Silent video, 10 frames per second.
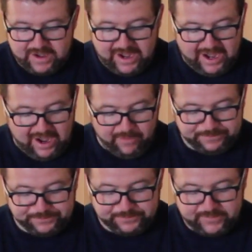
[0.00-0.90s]

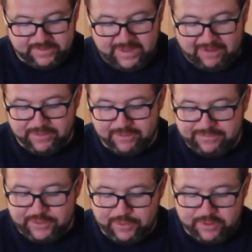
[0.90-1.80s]
Now for the
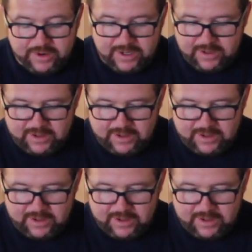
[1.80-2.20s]
food,